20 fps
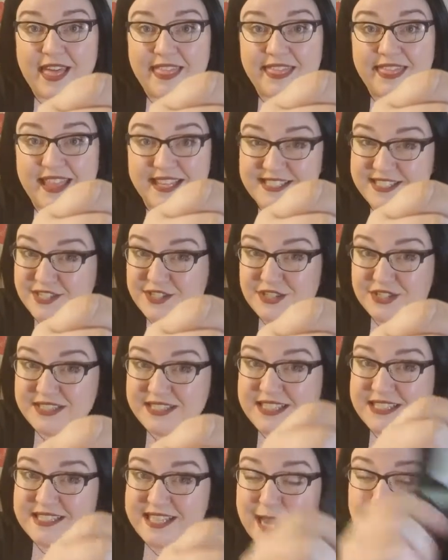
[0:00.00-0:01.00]
This is
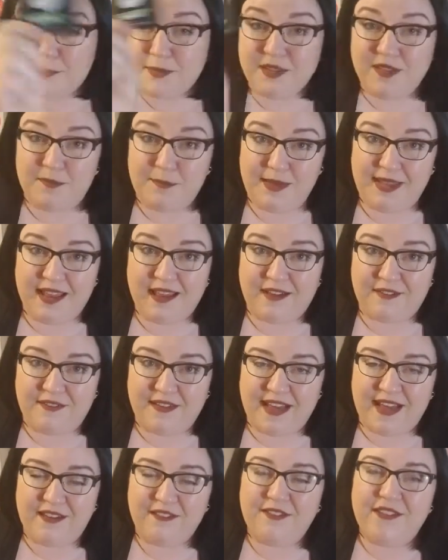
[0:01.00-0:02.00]
just a sample of
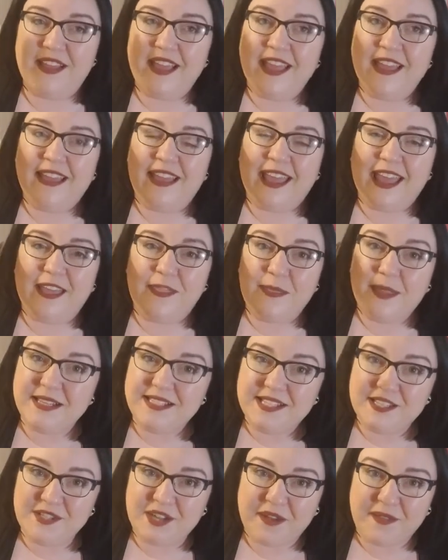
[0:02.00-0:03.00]
BFF, and
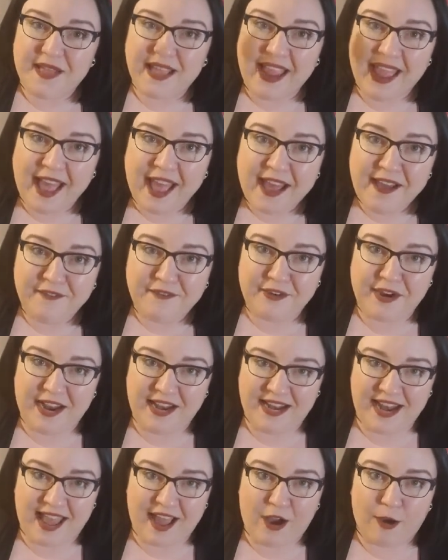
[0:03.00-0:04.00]
this is all I have
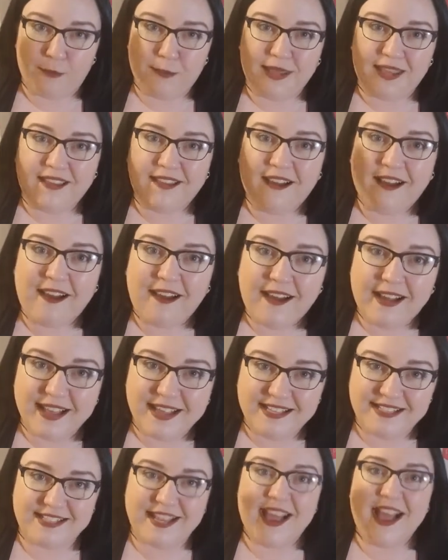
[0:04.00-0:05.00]
right now
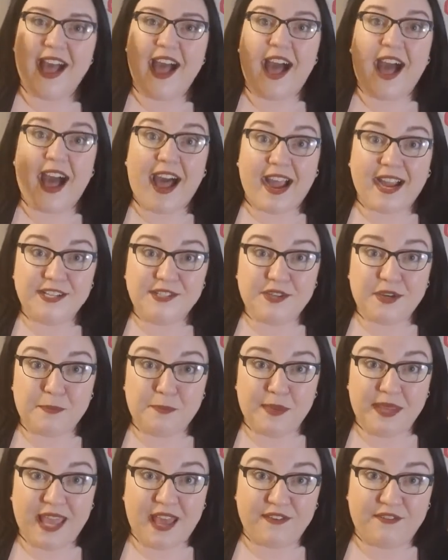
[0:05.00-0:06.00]
because I
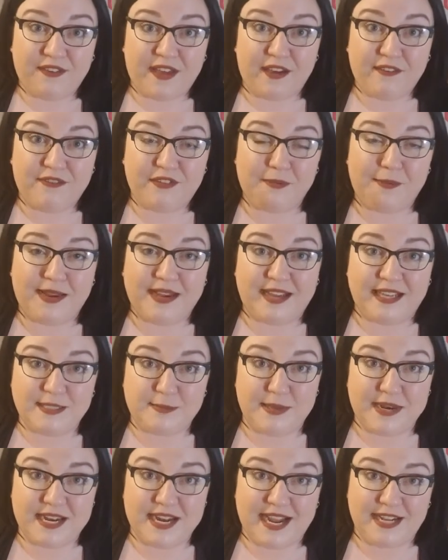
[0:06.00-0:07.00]
took BFF for my
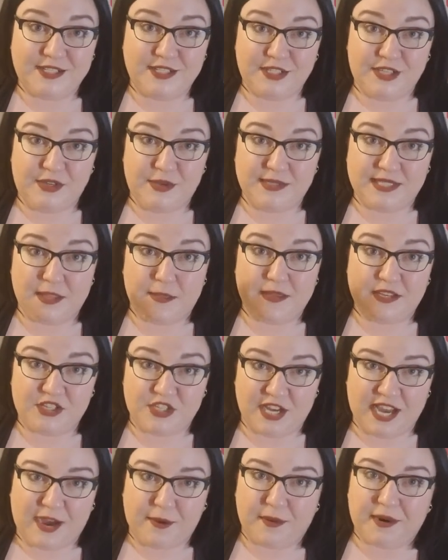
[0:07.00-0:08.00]
husband and I to use in the
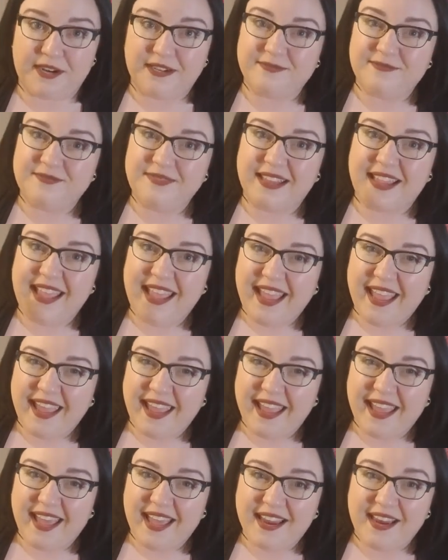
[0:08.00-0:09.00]
shower.
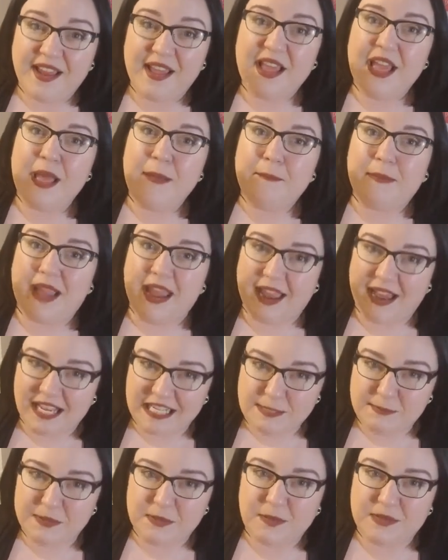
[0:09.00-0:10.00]
And my
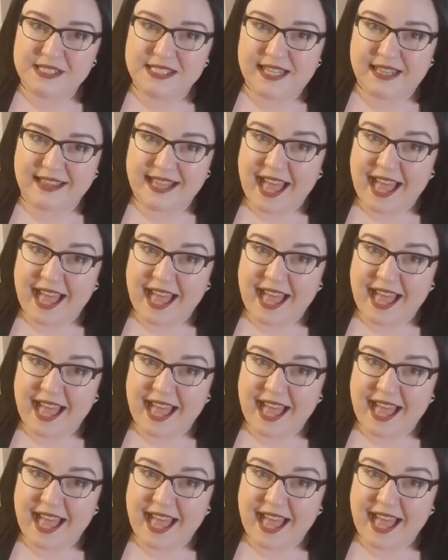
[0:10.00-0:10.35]
husband was the